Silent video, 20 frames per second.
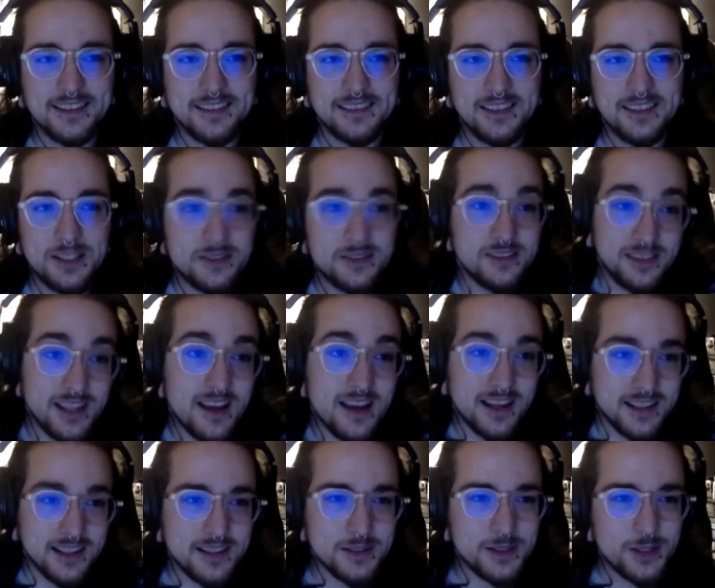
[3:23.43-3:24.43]

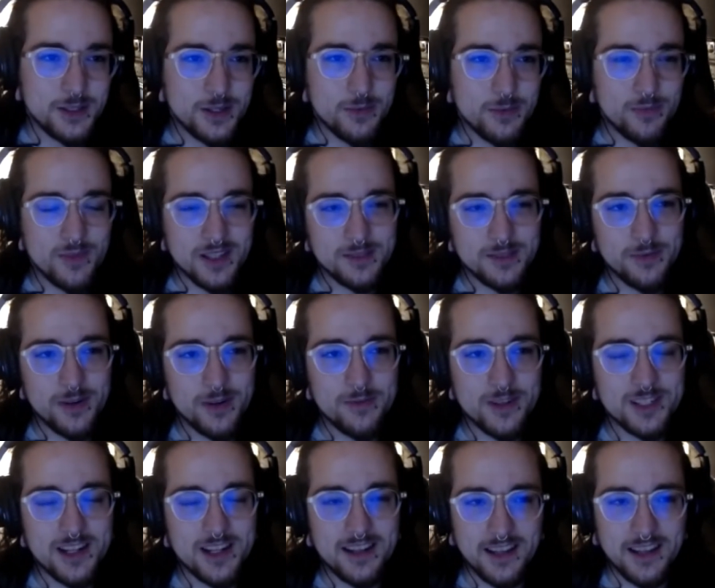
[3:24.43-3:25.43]
It's pretty much that.